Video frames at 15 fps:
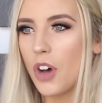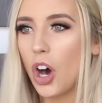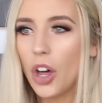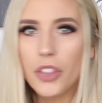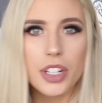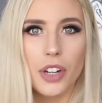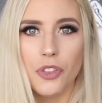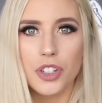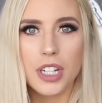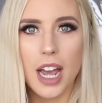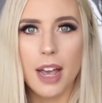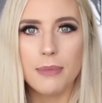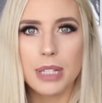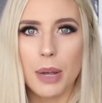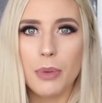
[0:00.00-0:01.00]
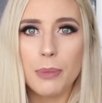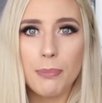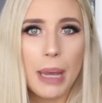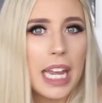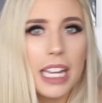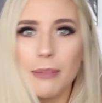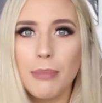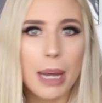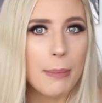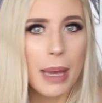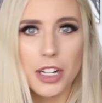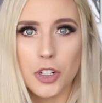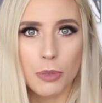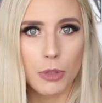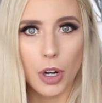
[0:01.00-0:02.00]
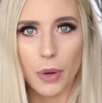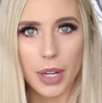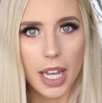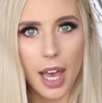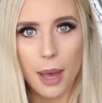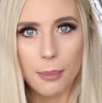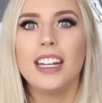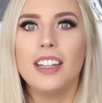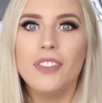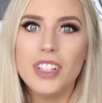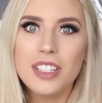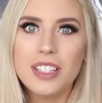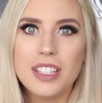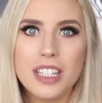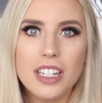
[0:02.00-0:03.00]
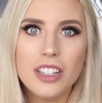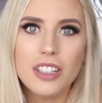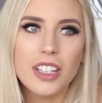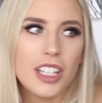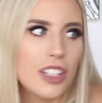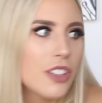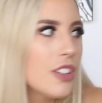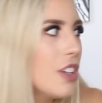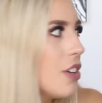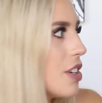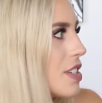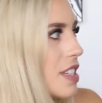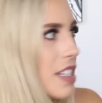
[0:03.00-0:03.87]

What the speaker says: all the different times I would paint my bedroom growing up. And even still, like, you'll notice